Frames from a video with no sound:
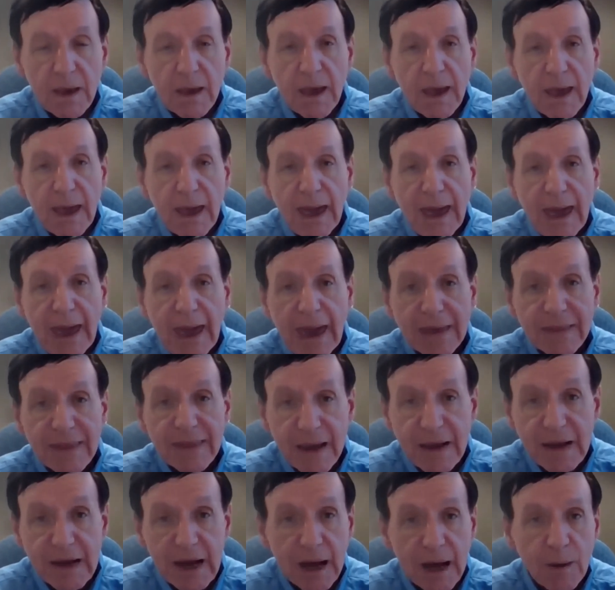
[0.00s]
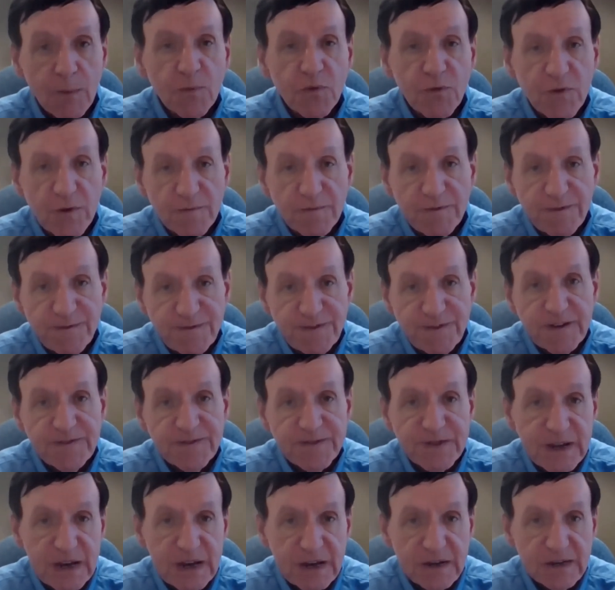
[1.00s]
and they come from
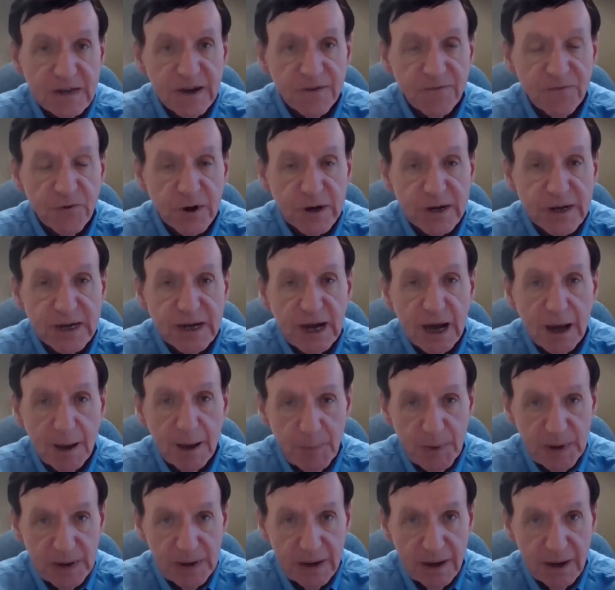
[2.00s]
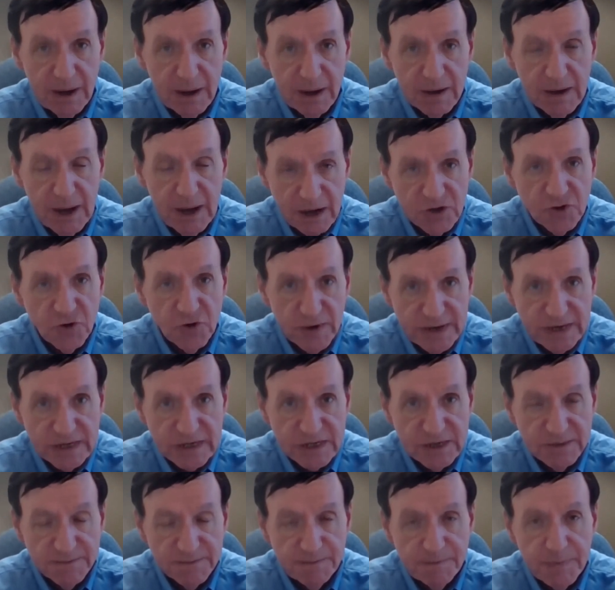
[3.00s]
50 different
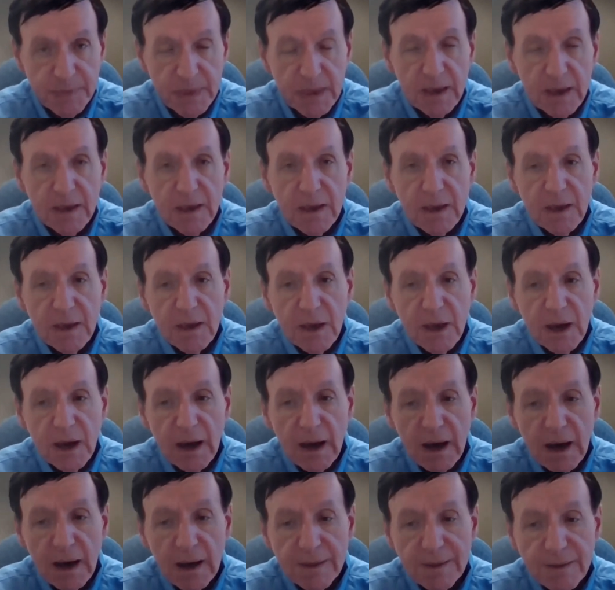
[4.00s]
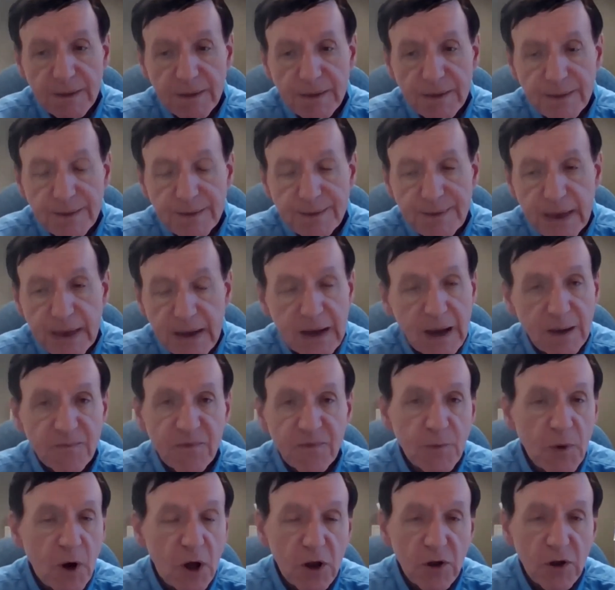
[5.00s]
countries. They come
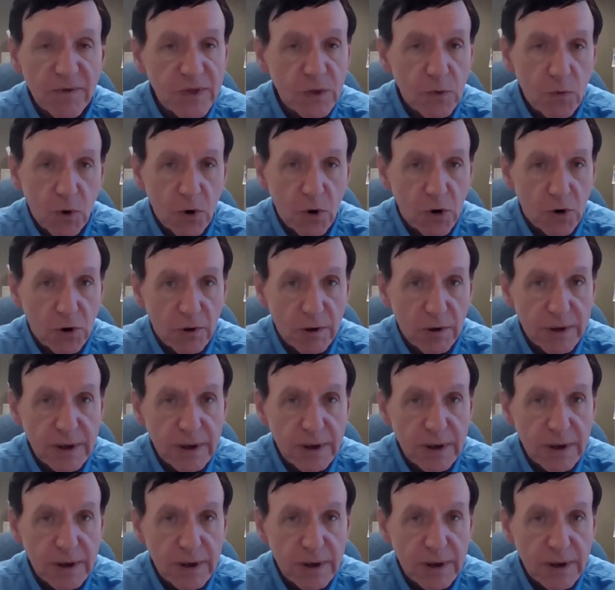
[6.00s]
from all over the world.